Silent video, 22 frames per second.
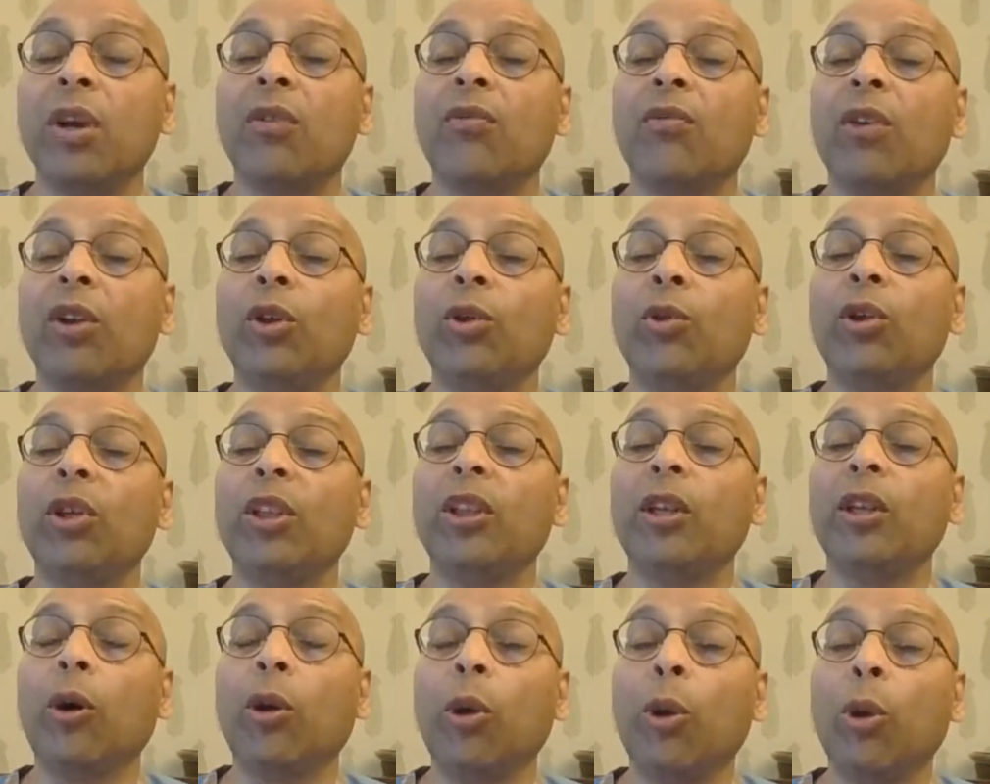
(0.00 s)
When you eat
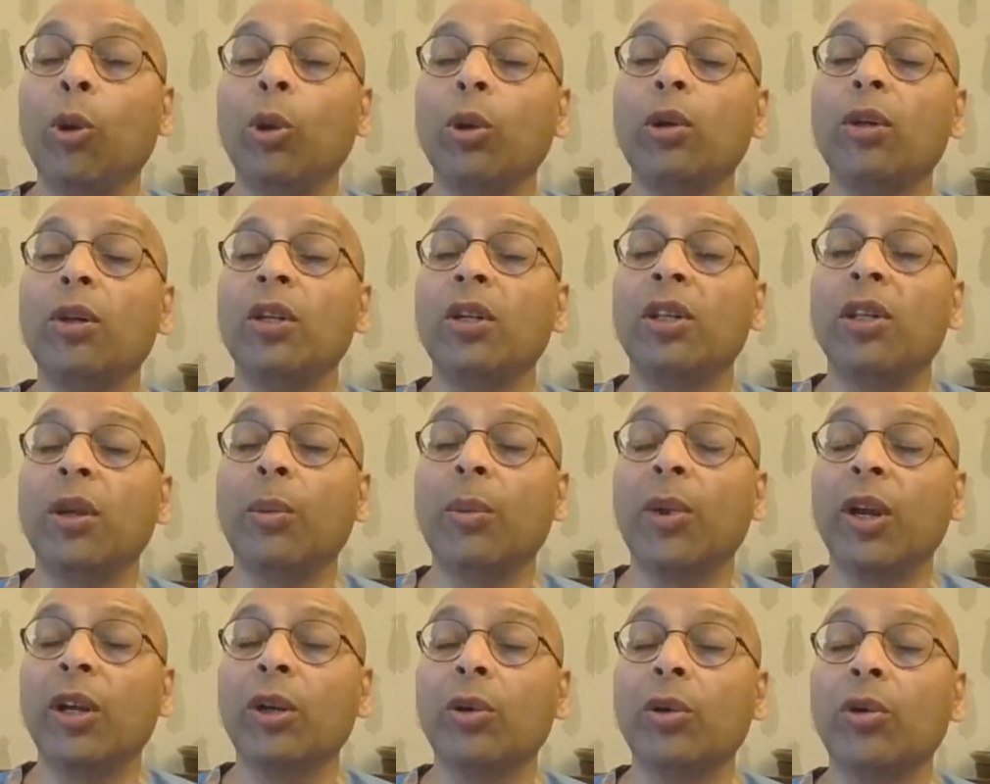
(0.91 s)
the whole
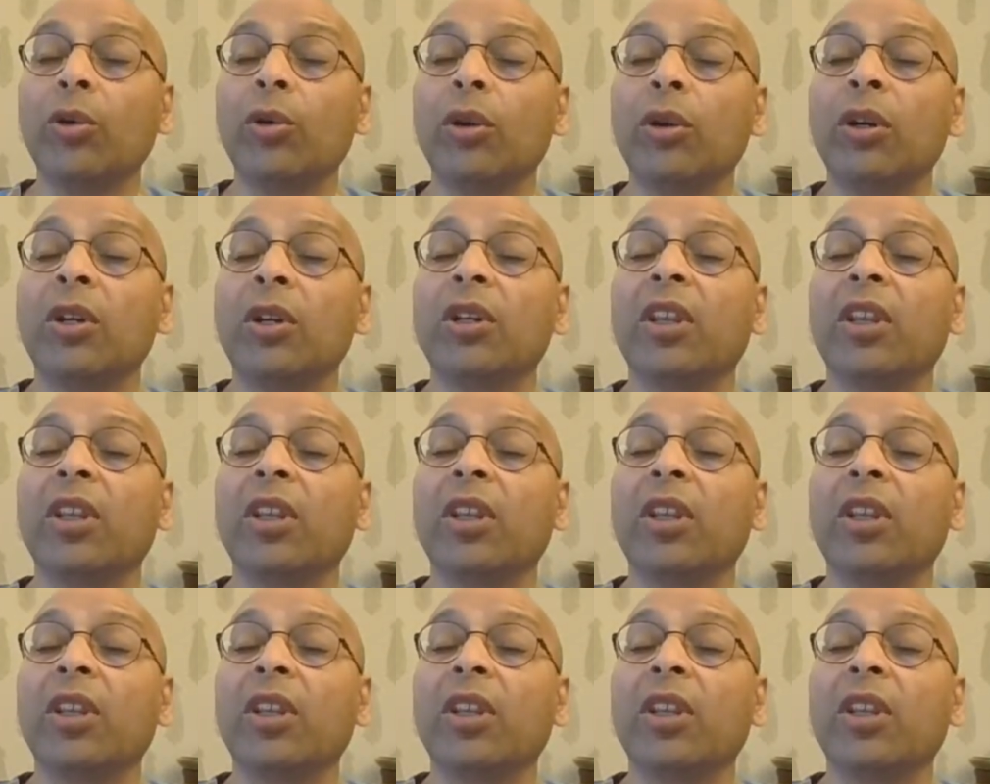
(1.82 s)
tomato,